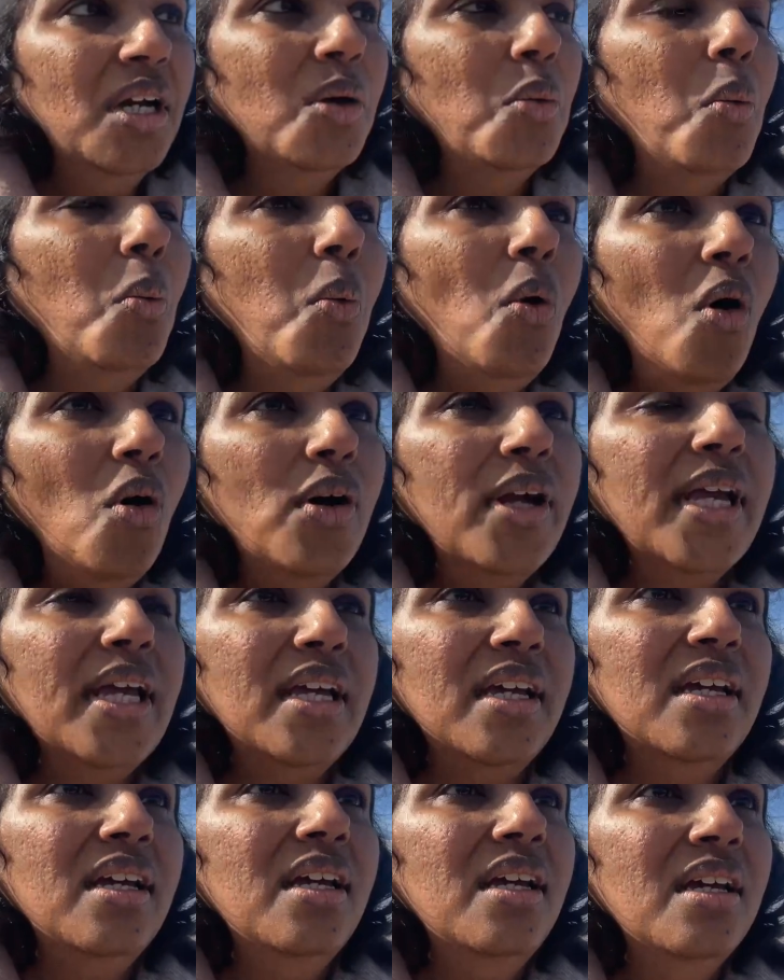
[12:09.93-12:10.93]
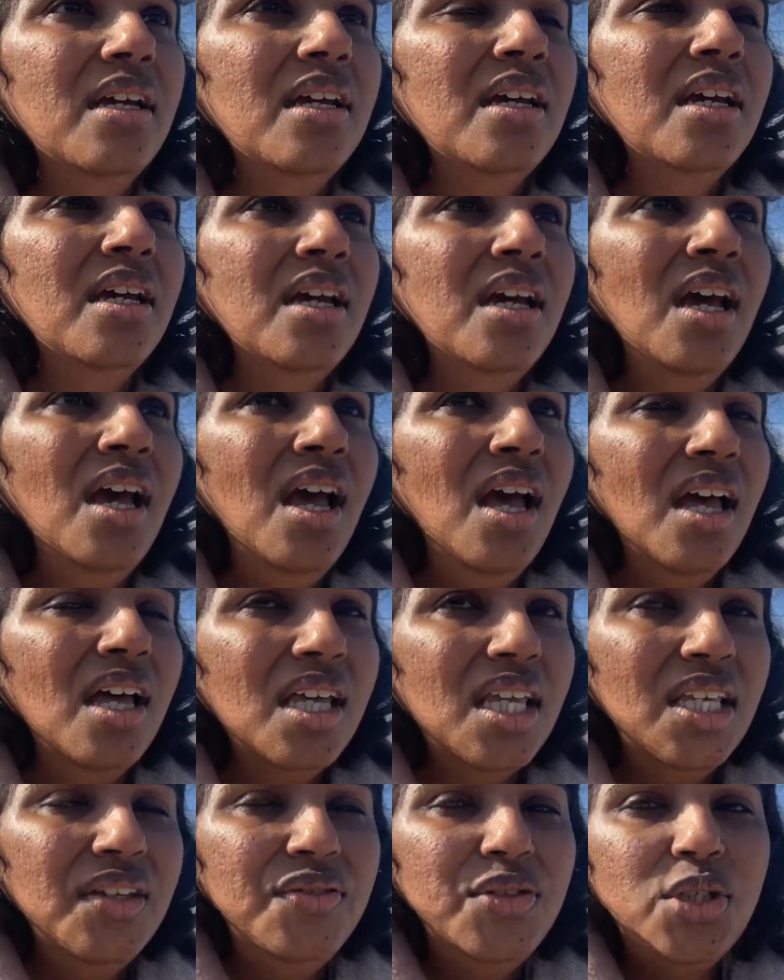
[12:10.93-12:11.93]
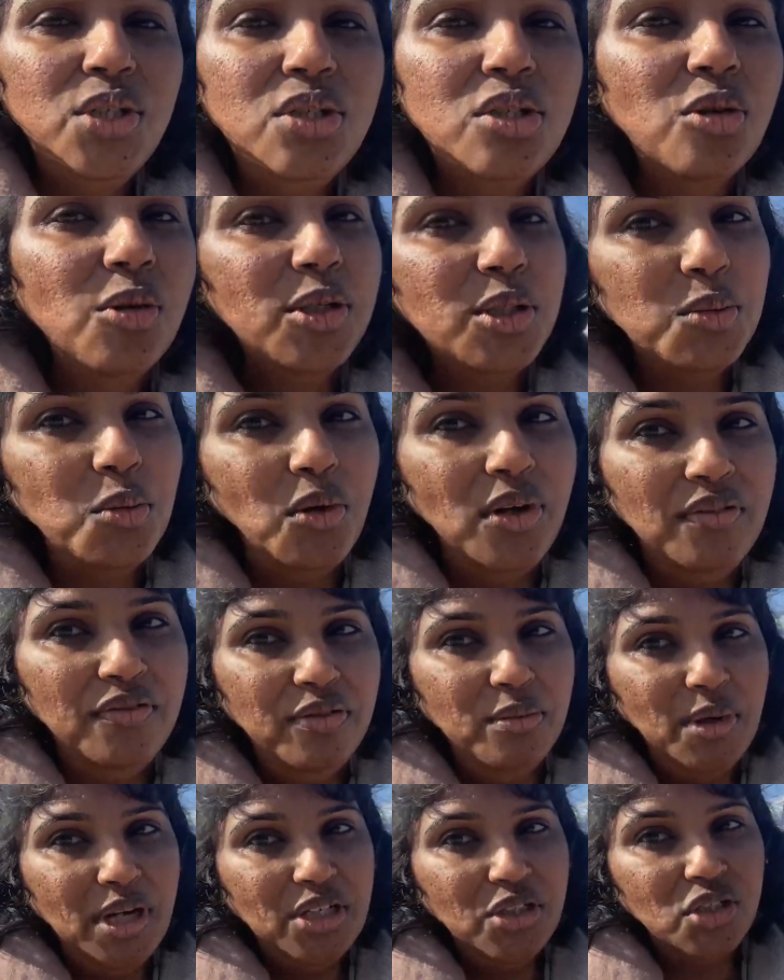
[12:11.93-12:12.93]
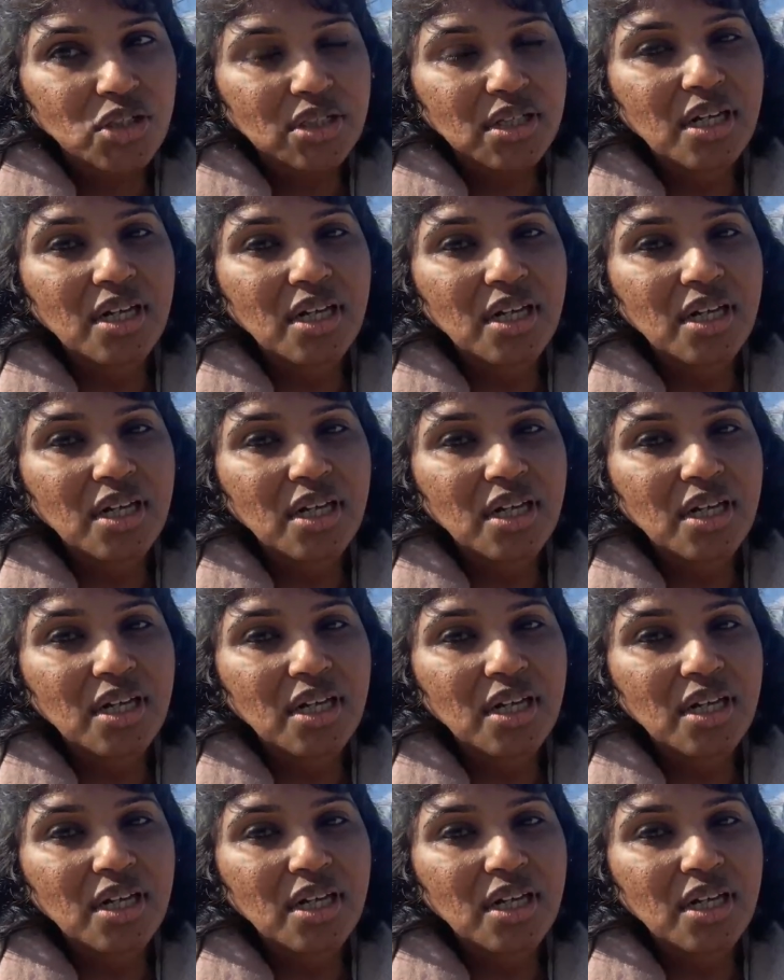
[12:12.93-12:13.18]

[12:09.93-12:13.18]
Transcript: walking gives you so much more information